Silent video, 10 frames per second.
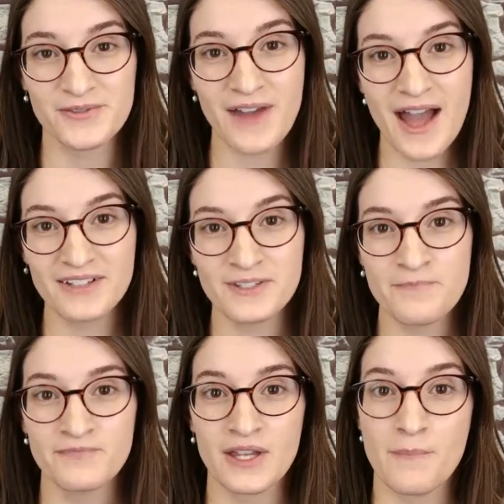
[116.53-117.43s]
In fact,
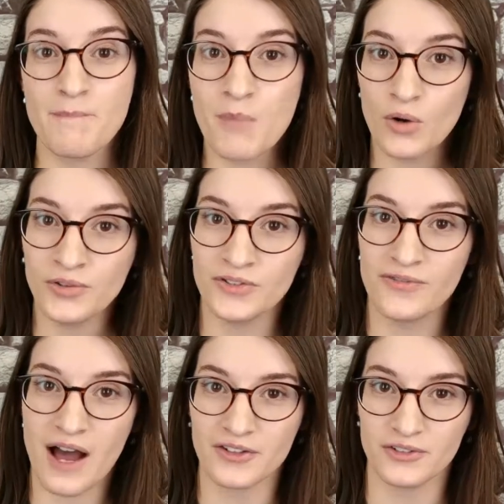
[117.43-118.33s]
most
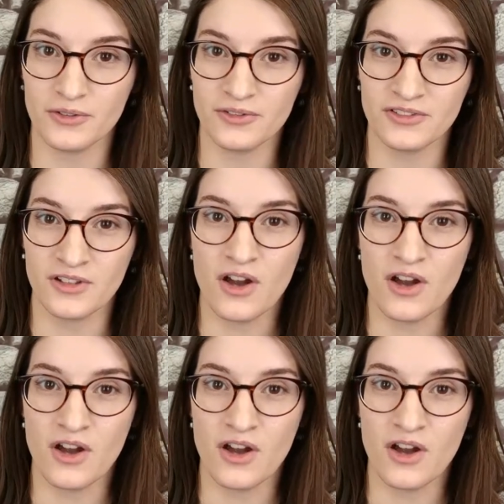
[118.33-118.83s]
fossils